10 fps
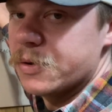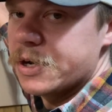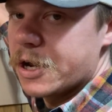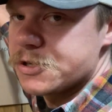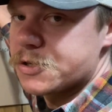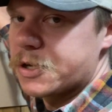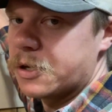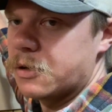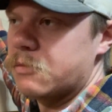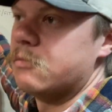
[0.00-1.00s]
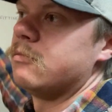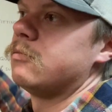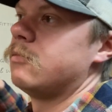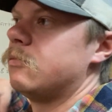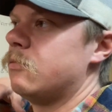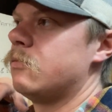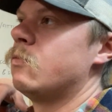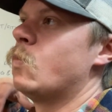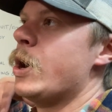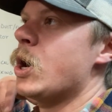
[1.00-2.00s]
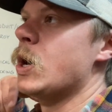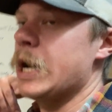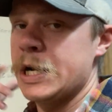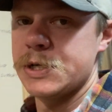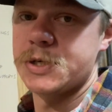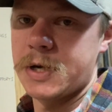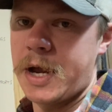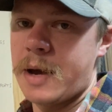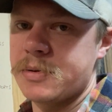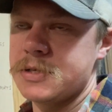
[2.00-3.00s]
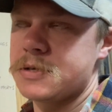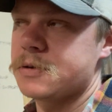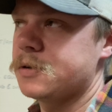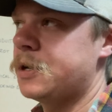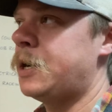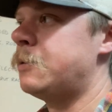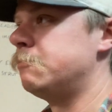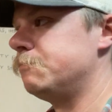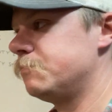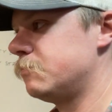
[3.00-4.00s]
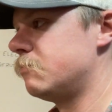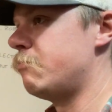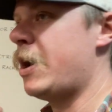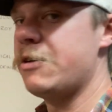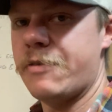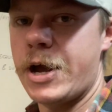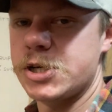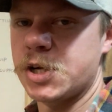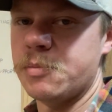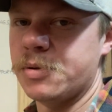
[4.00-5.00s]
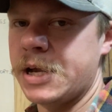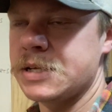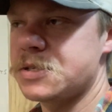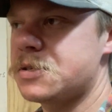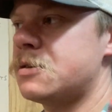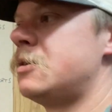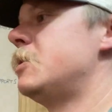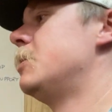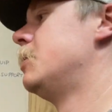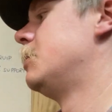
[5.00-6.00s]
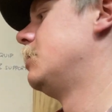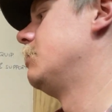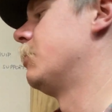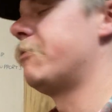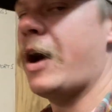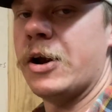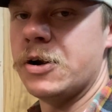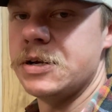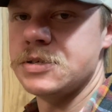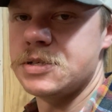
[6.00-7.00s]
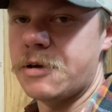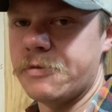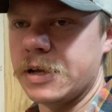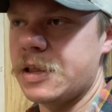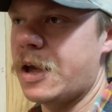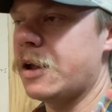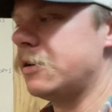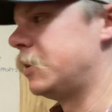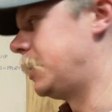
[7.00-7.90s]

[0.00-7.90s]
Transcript: industrial, where industry happens, manufacturing plants, refineries, stuff like that.